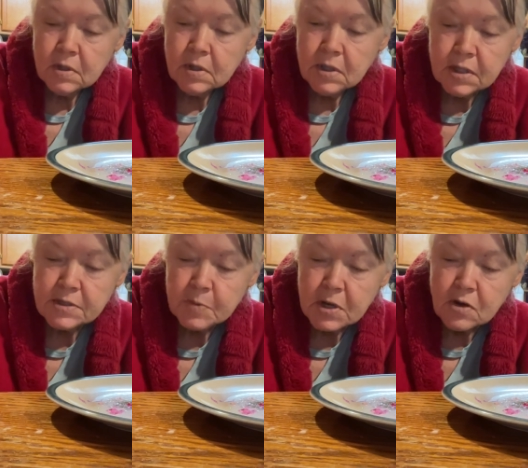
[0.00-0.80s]

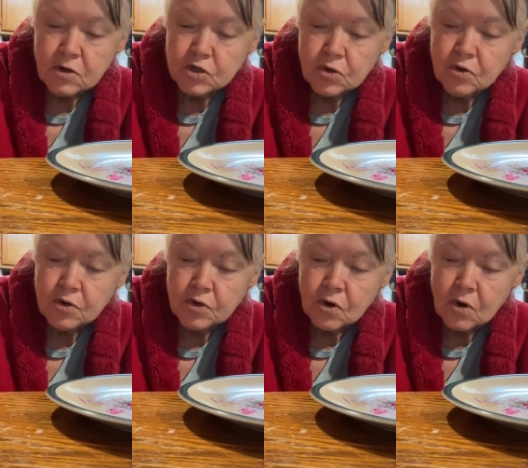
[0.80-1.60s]
is because
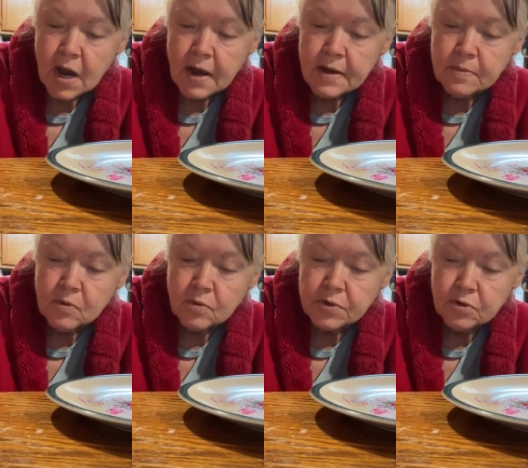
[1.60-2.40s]
you're
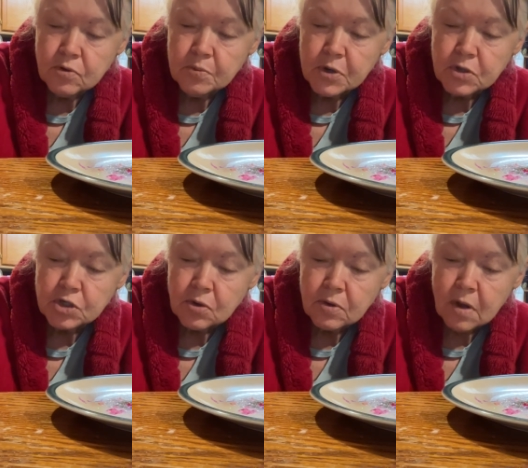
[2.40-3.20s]
able to
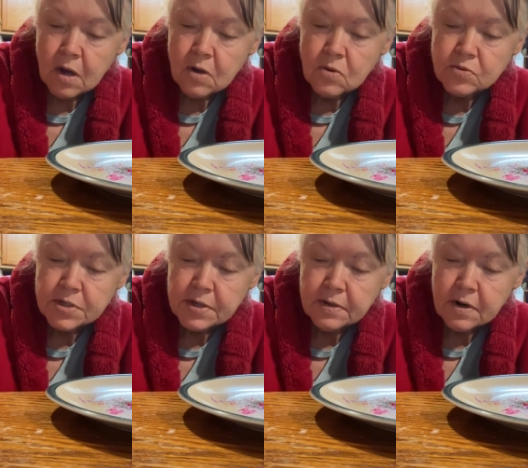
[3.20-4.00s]
put your
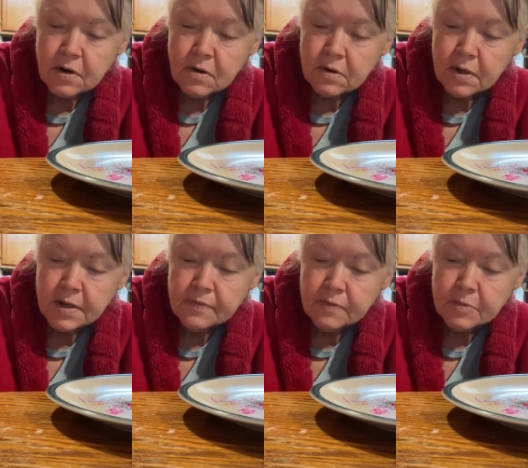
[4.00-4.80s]
clothes in there and
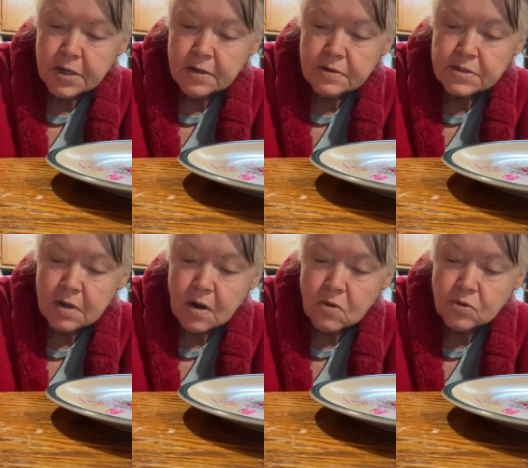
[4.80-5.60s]
leave them in as
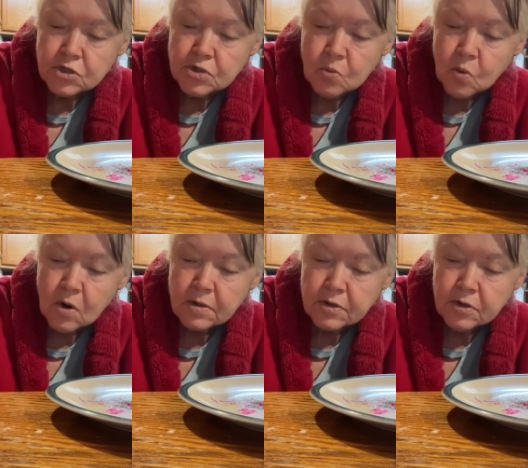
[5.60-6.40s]
long as you
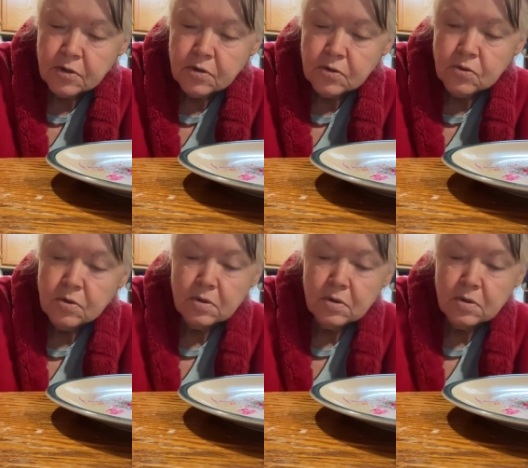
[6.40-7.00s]
want to,